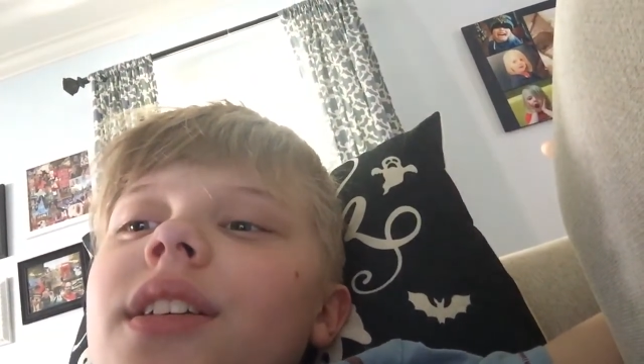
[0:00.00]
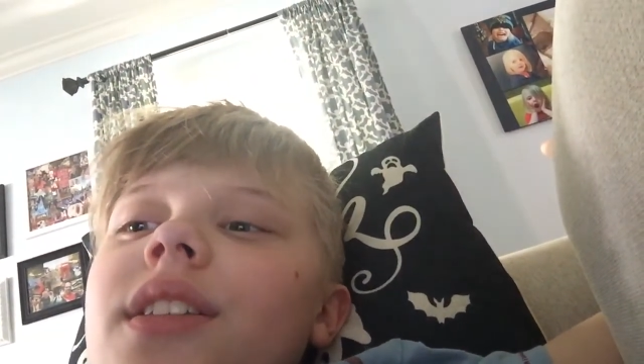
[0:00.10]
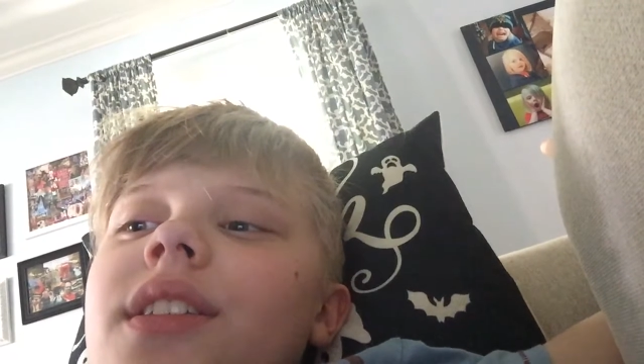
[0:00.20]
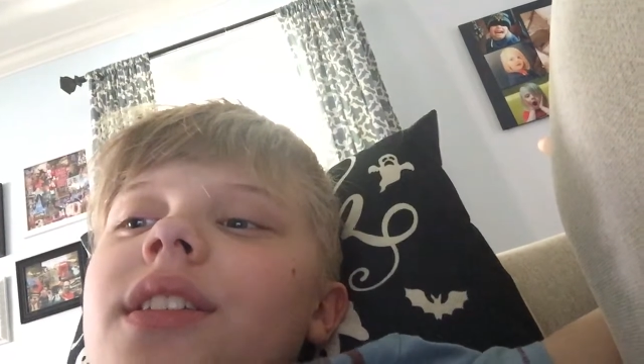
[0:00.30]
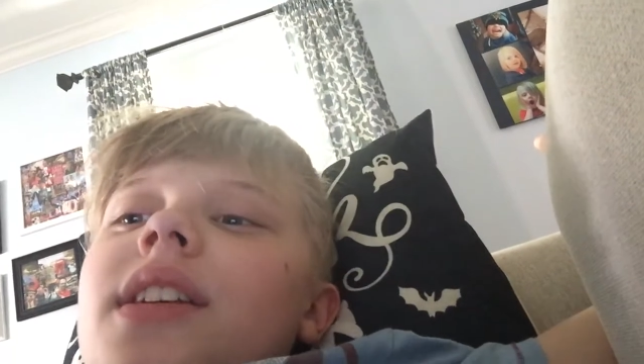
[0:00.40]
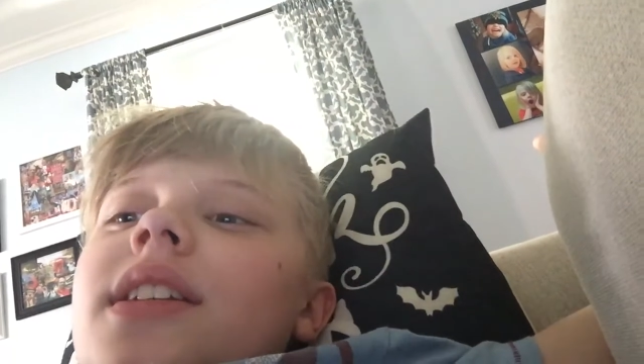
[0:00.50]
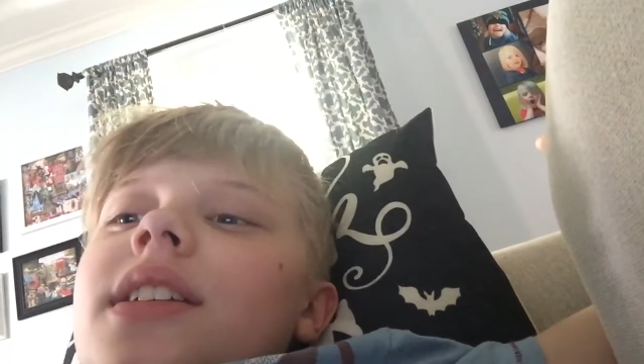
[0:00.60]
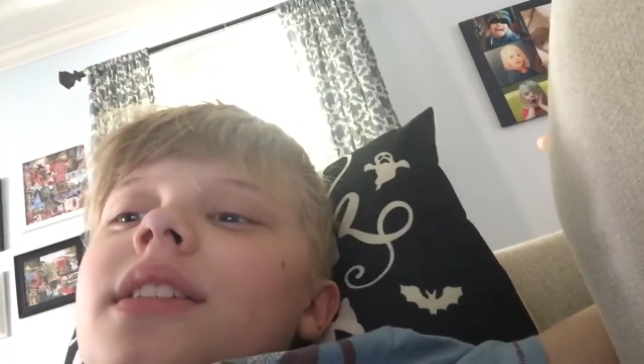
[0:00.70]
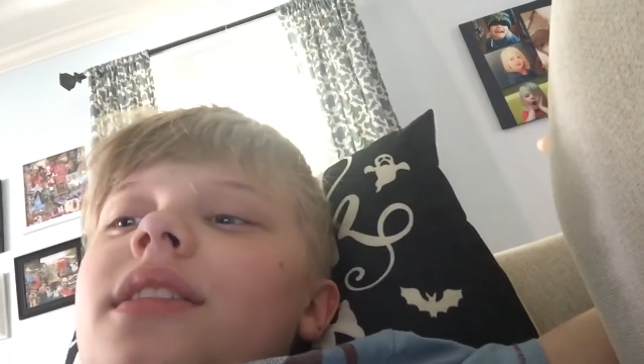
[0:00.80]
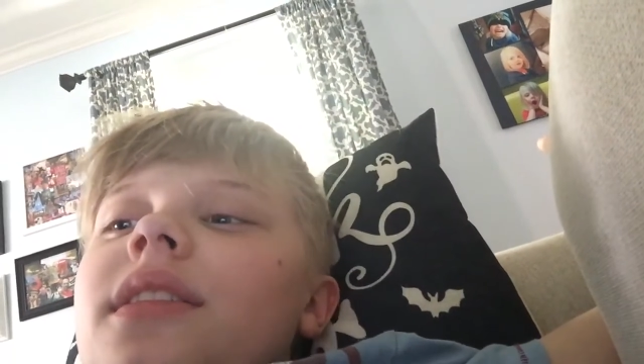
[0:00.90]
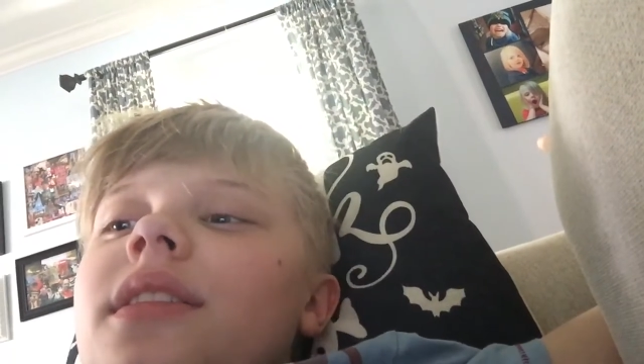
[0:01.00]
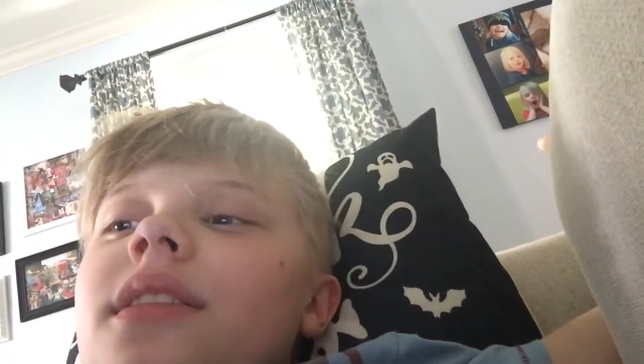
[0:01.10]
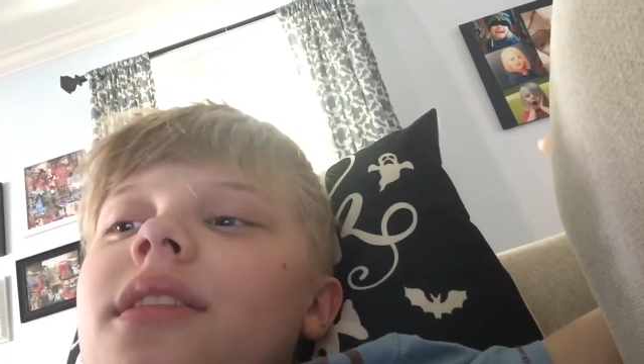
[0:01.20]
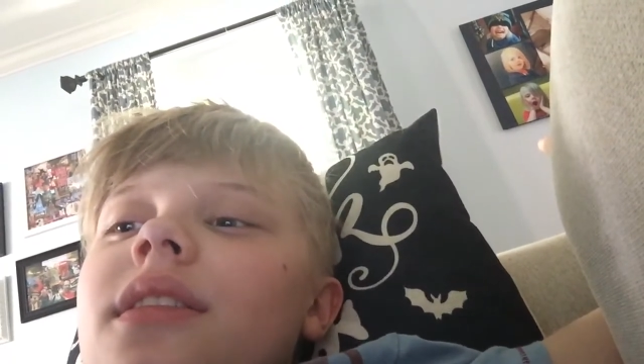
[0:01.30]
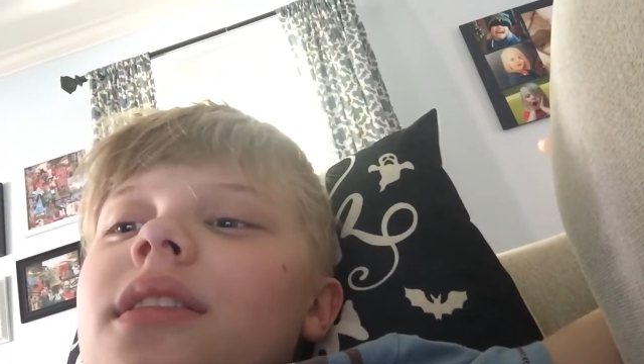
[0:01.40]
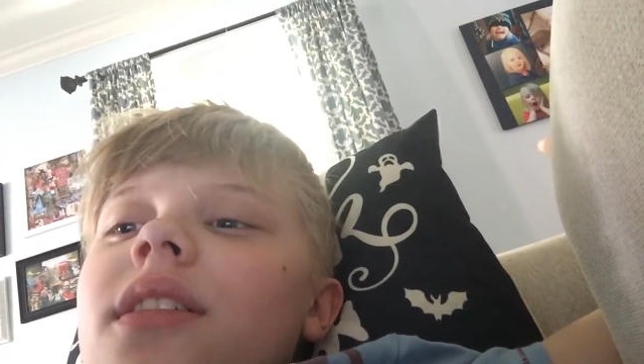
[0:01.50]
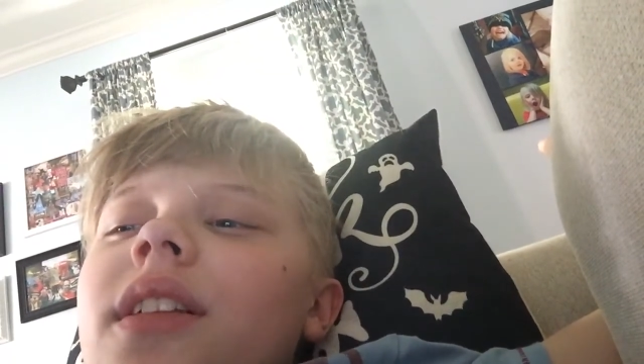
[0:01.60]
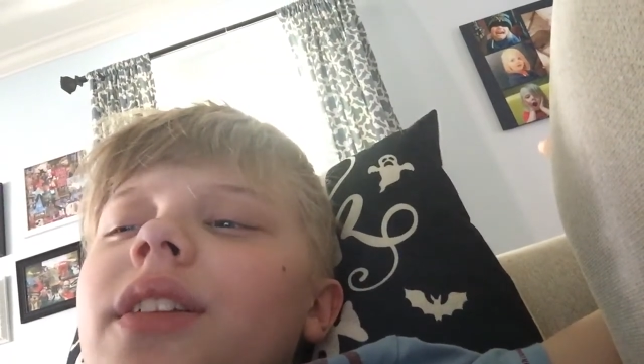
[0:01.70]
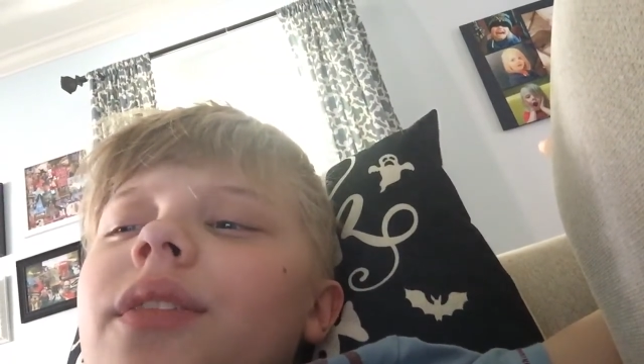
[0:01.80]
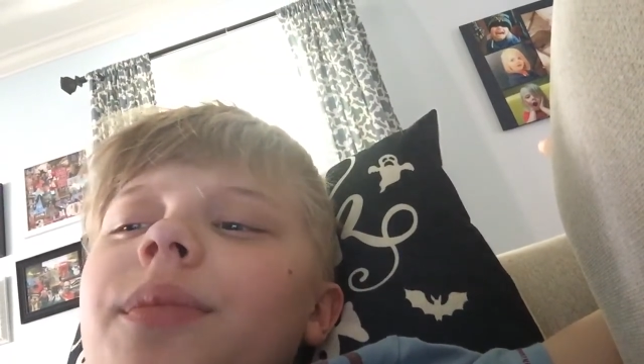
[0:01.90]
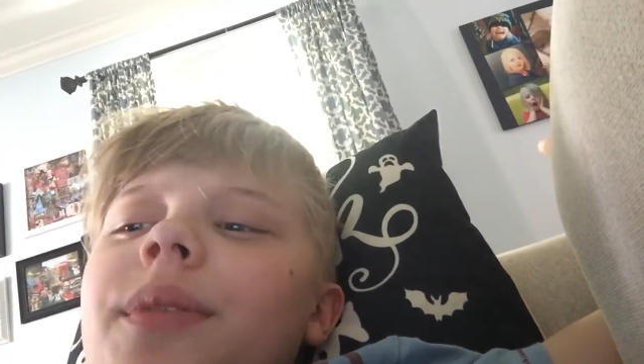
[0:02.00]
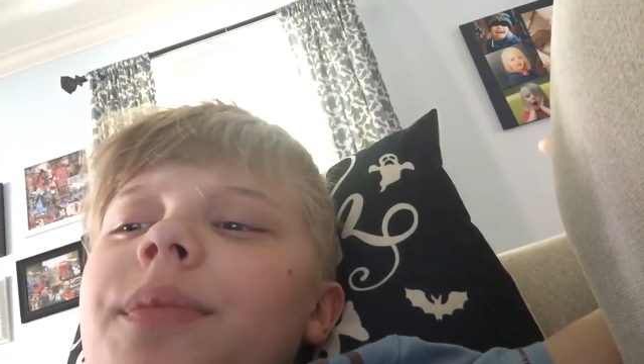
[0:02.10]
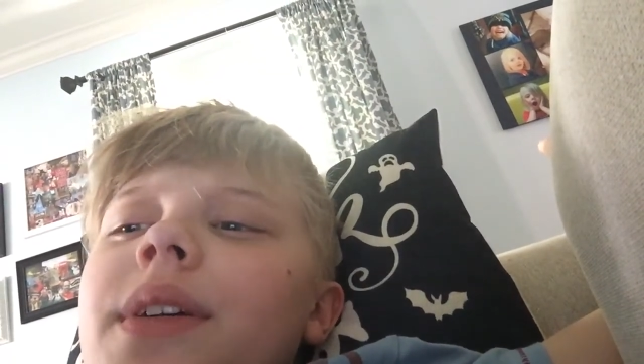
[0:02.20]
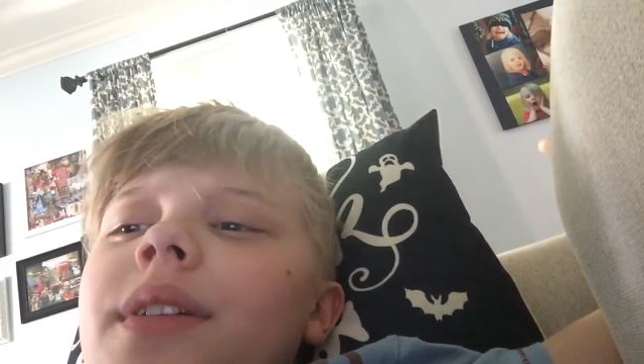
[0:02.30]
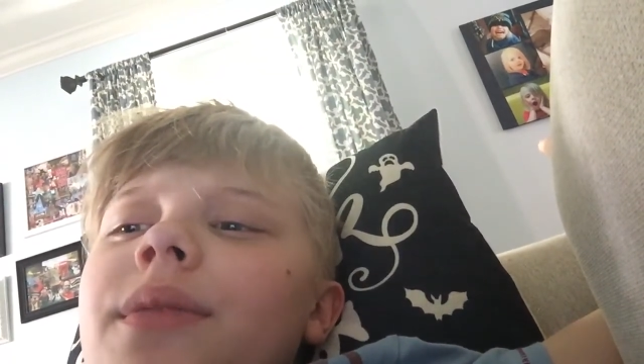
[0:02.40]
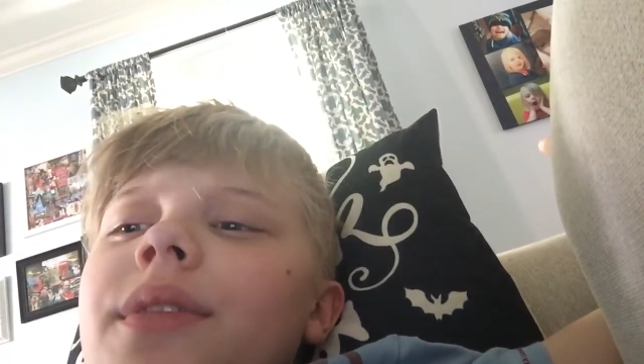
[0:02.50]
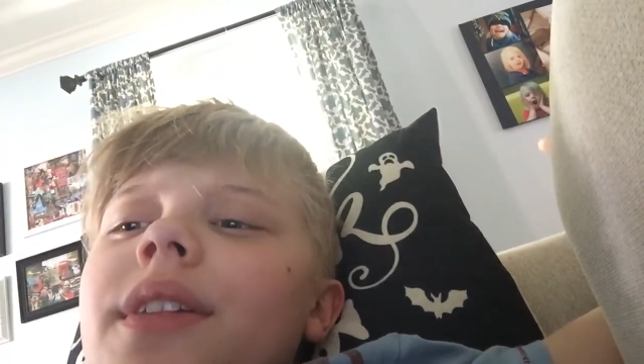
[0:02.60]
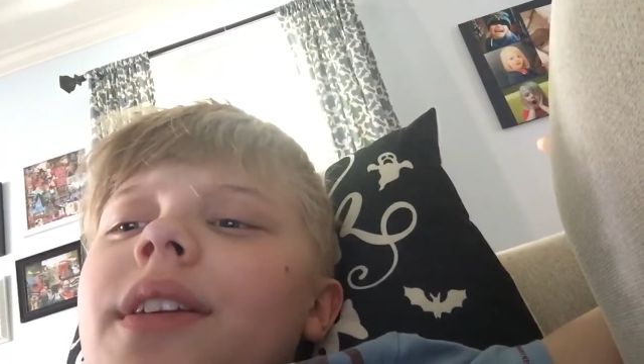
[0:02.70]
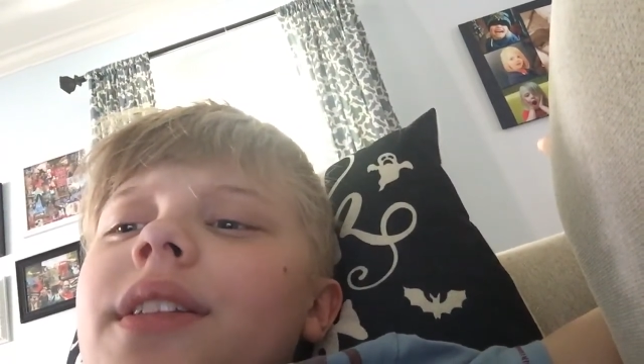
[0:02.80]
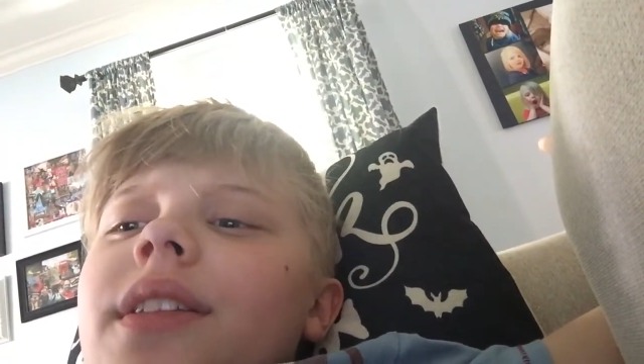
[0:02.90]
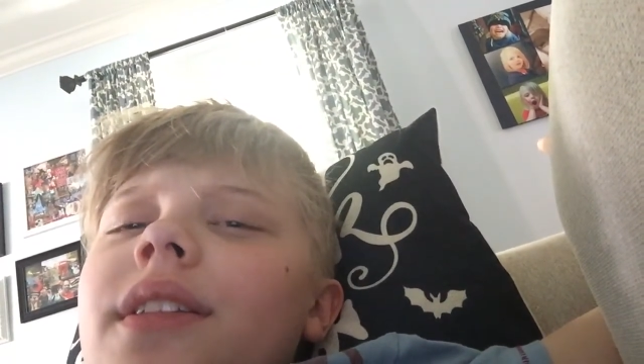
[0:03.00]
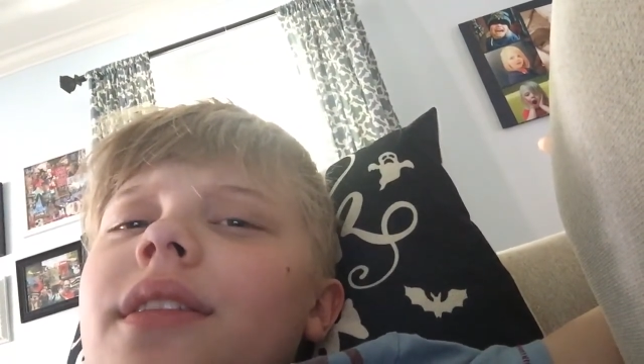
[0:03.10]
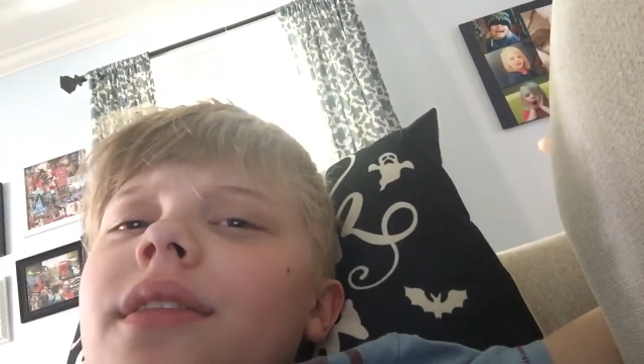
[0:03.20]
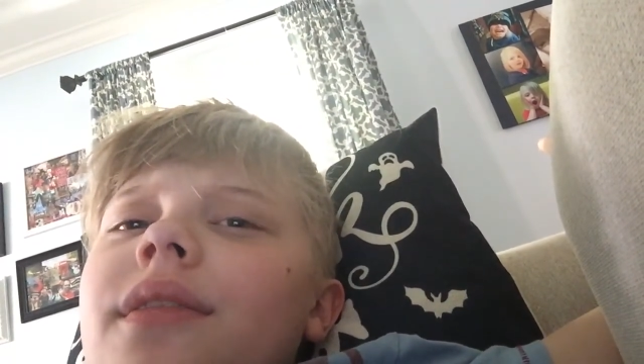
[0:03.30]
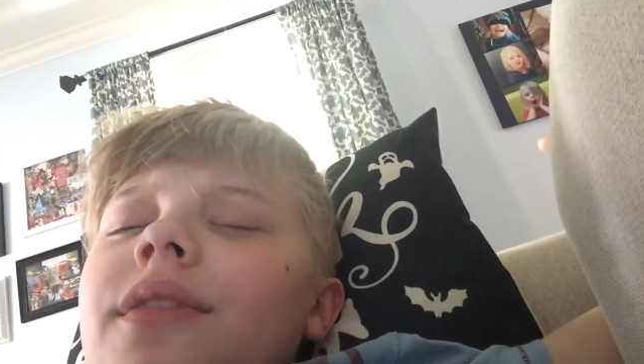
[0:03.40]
It's getting a little bit better with like the